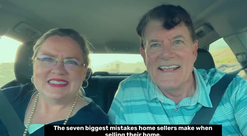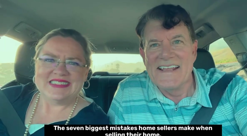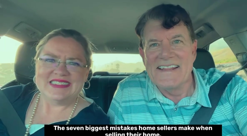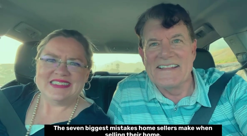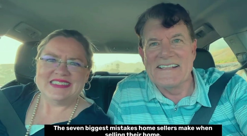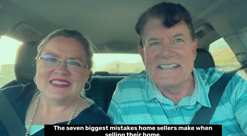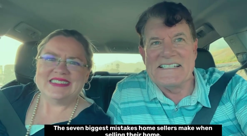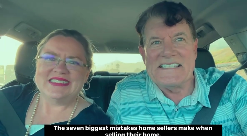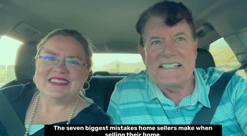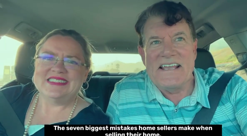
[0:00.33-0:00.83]

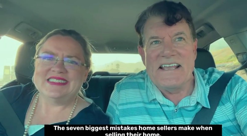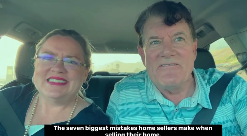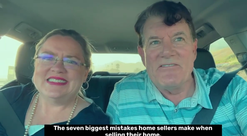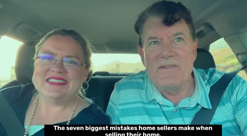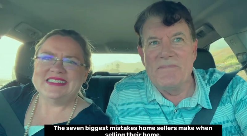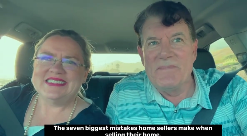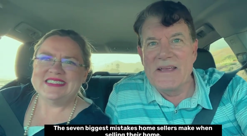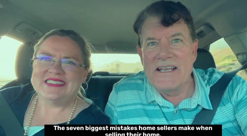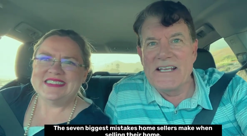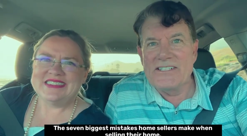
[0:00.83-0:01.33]
Speaker 1: The
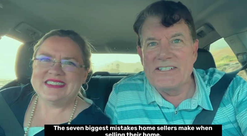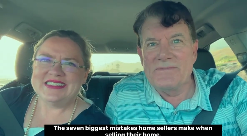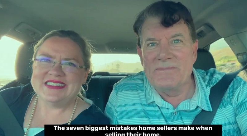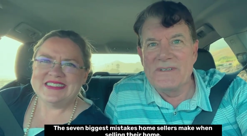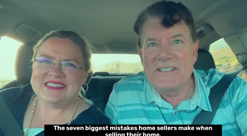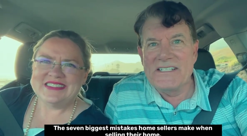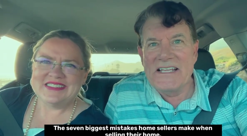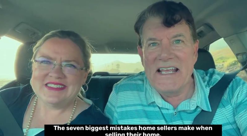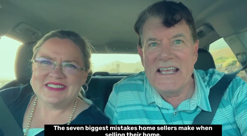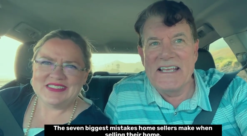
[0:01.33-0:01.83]
7 biggest
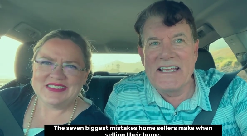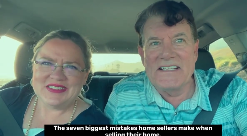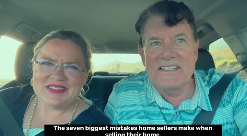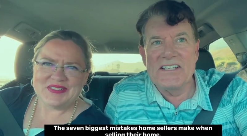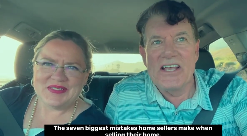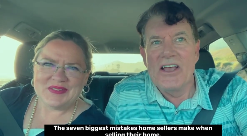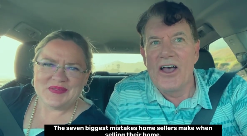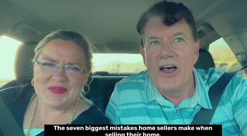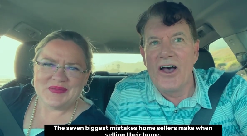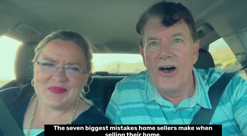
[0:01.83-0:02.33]

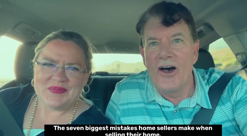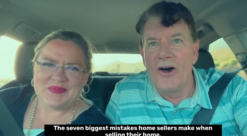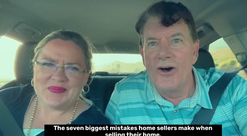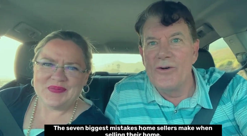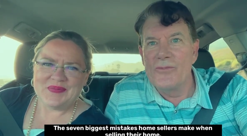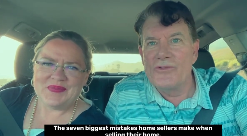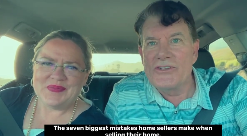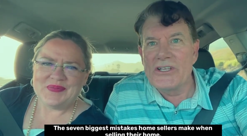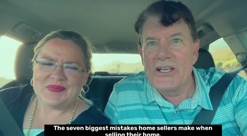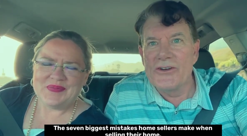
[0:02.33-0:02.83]
mistakes
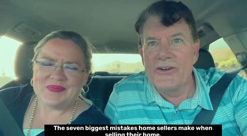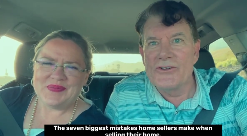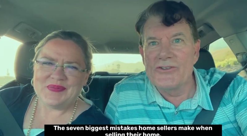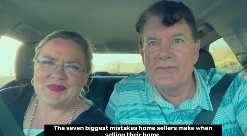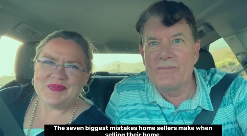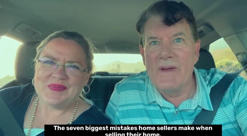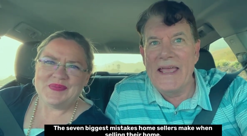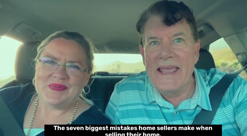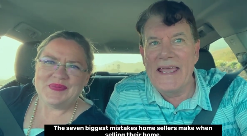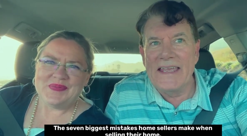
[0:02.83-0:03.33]
home
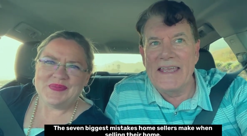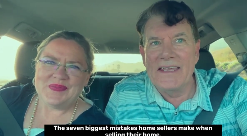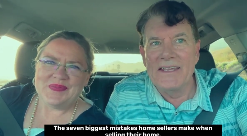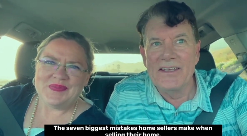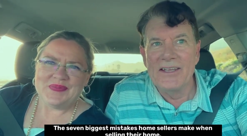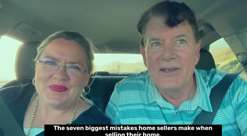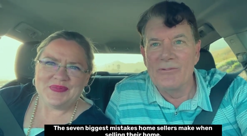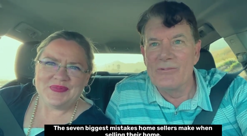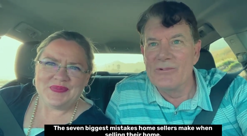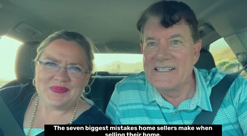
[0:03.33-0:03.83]
sellers make
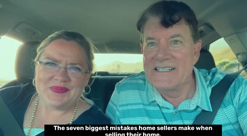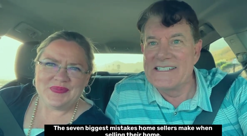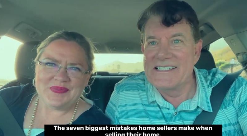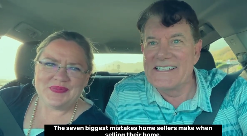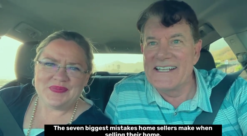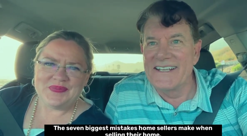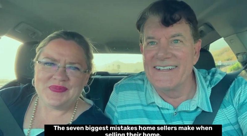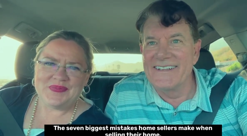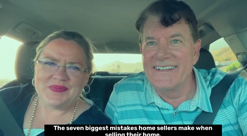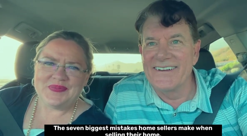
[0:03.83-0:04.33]
when
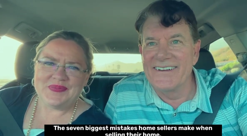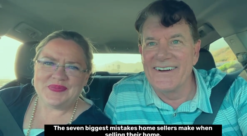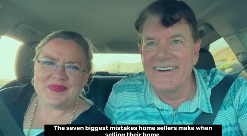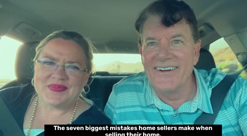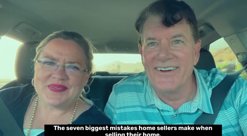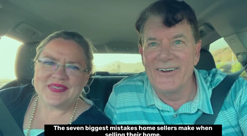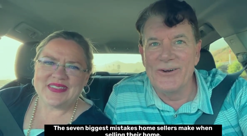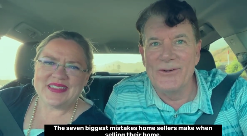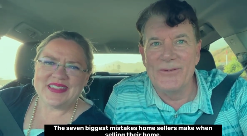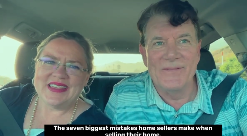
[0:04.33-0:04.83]
selling their
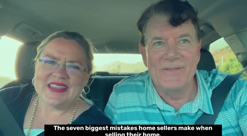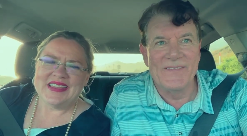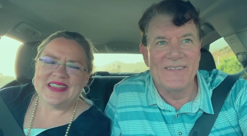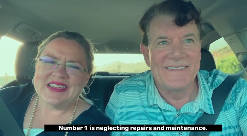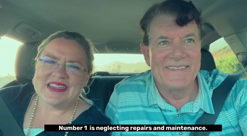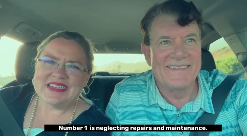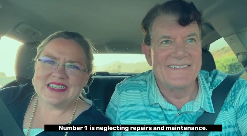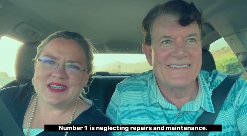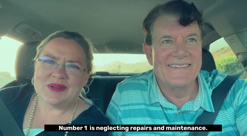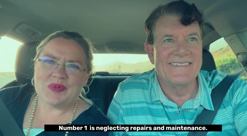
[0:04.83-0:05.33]
home.
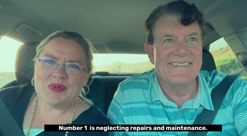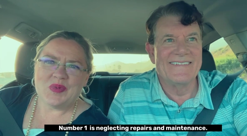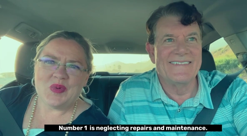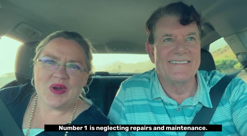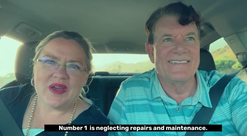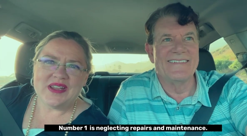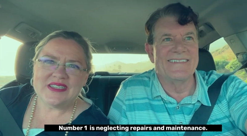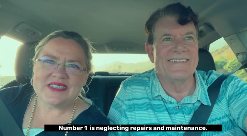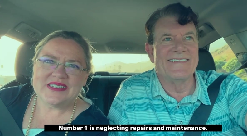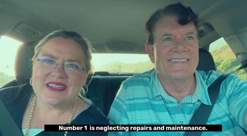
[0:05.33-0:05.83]
Speaker 2: Number
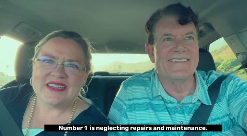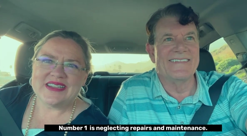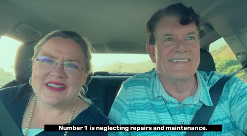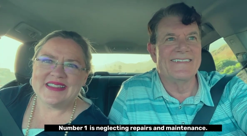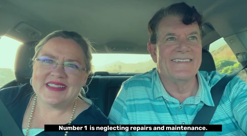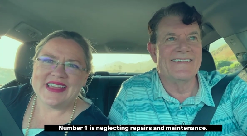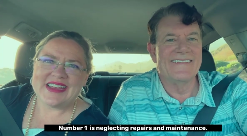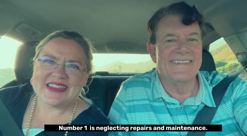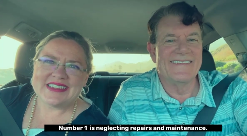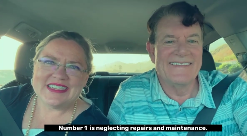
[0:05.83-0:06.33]
1 is
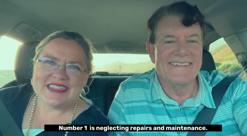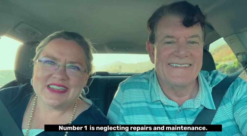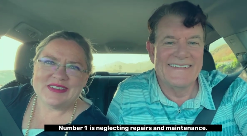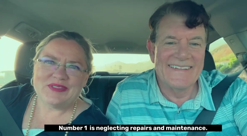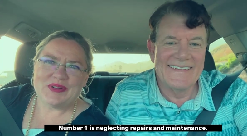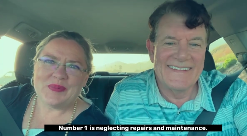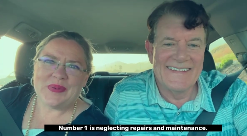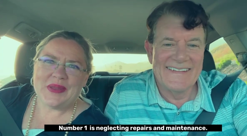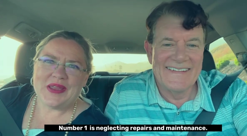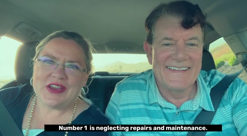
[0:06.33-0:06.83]
neglecting
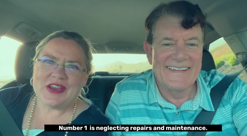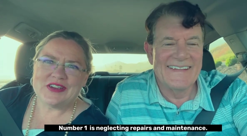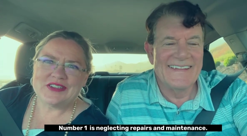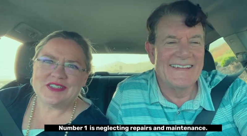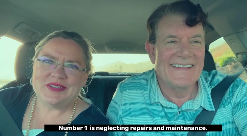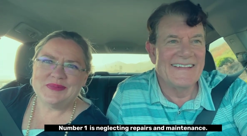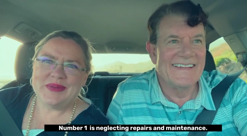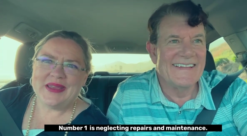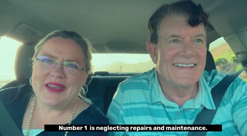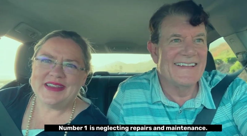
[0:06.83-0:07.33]

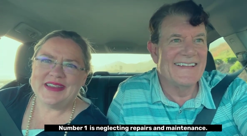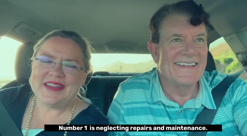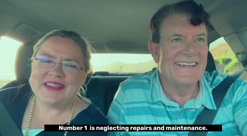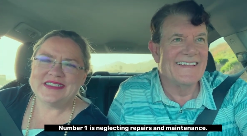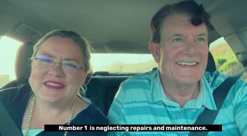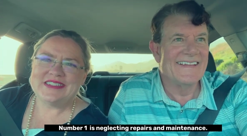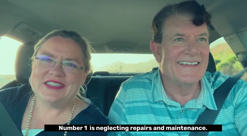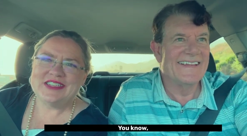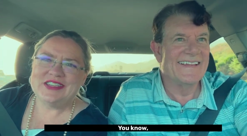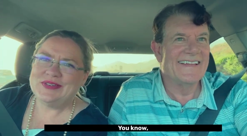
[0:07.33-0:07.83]
repairs and
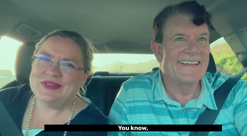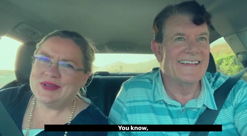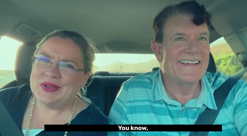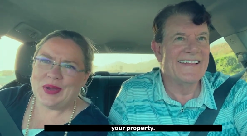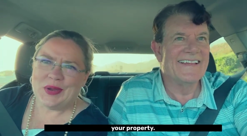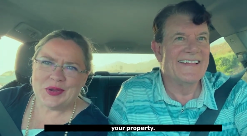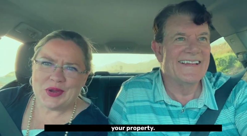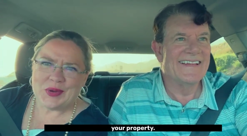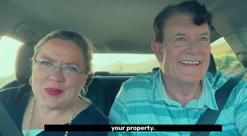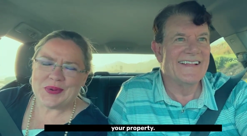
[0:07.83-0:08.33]
maintenance. You
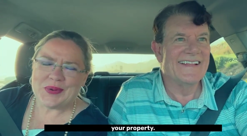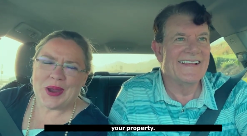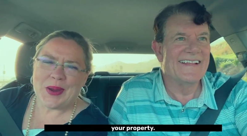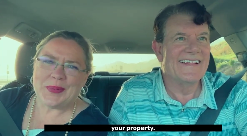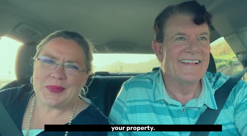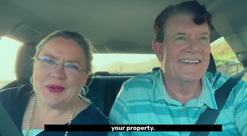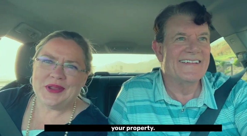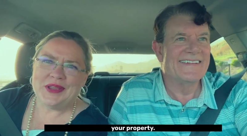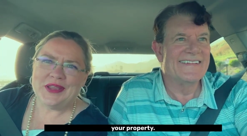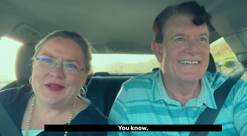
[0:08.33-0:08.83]
know your
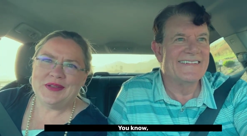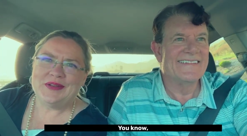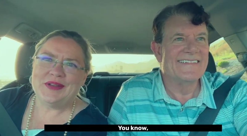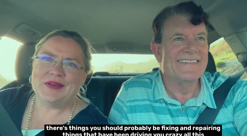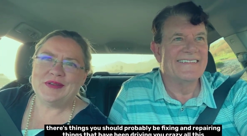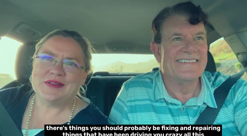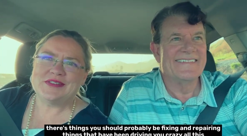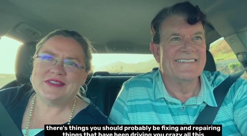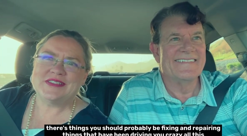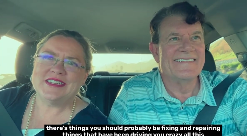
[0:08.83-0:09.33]
property. You
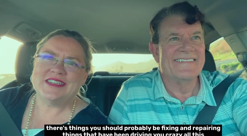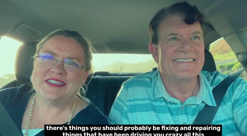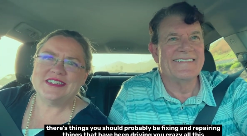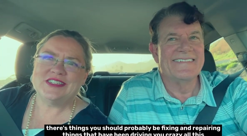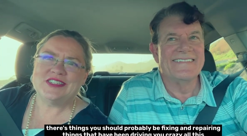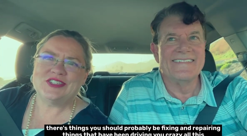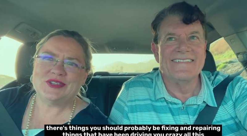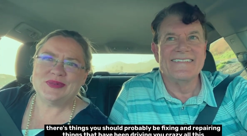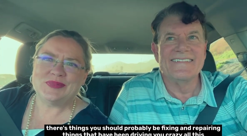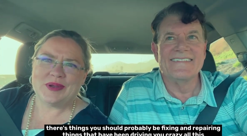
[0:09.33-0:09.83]
know there's things
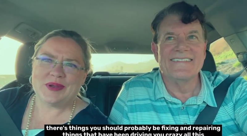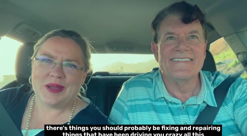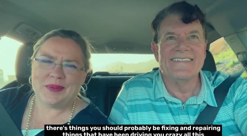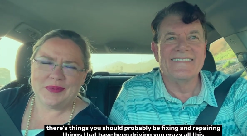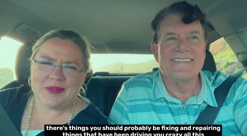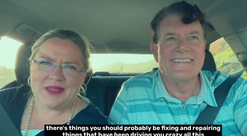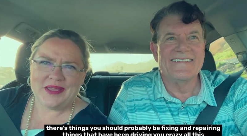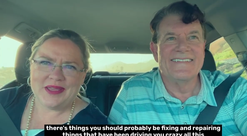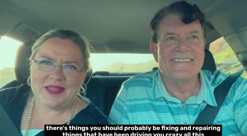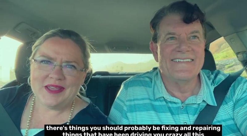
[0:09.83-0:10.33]
you should
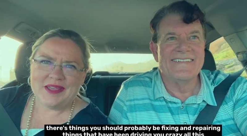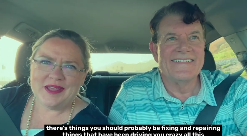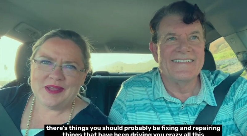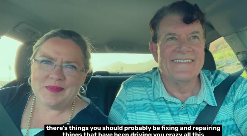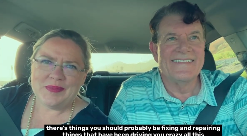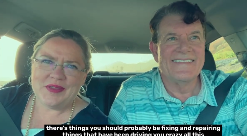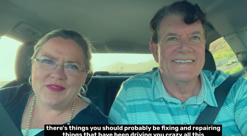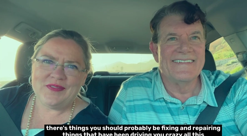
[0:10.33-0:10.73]
probably be